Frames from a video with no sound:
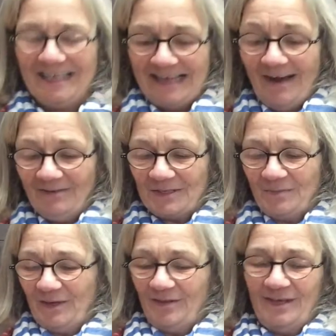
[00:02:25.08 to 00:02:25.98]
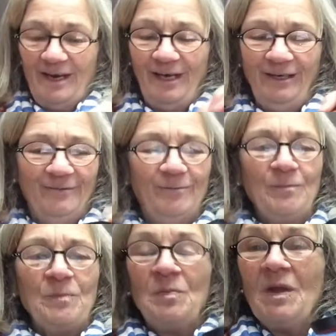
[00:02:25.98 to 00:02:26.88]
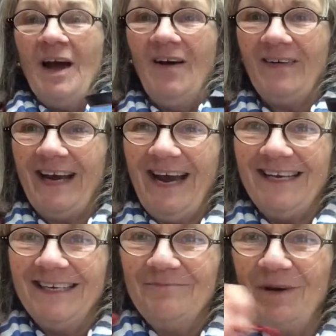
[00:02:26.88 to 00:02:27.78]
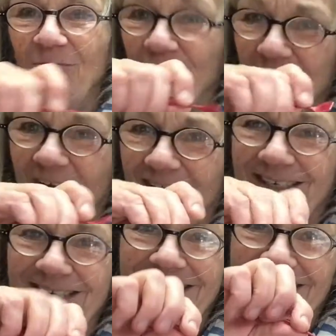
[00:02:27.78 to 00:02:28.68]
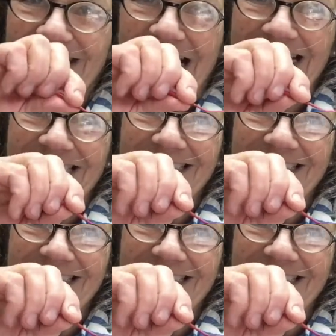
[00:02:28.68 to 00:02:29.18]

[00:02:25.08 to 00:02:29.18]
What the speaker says: That was a big thing. Okay, but we're talking teeny tiny.